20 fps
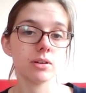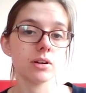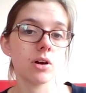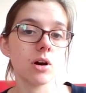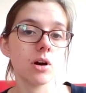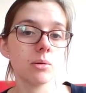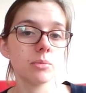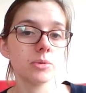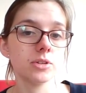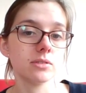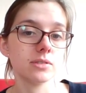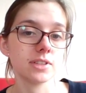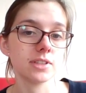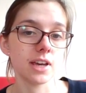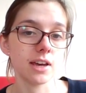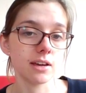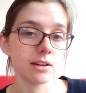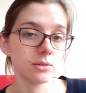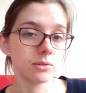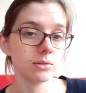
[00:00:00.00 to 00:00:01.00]
a car boot
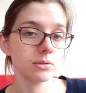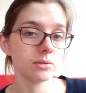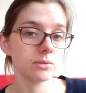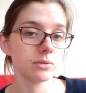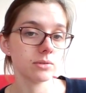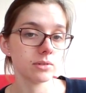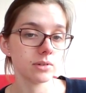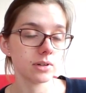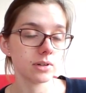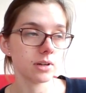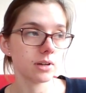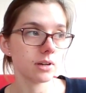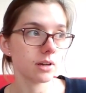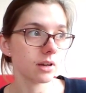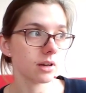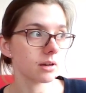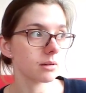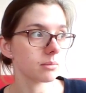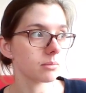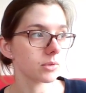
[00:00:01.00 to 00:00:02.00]
sale
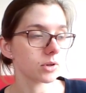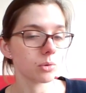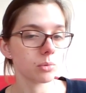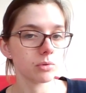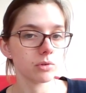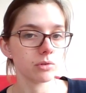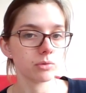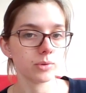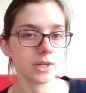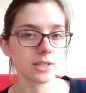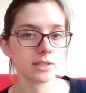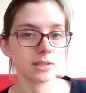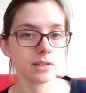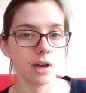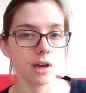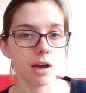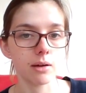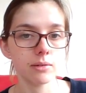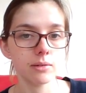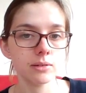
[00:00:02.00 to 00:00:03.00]
a couple of weeks
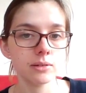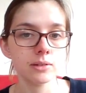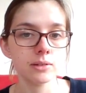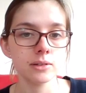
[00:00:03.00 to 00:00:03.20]
ago,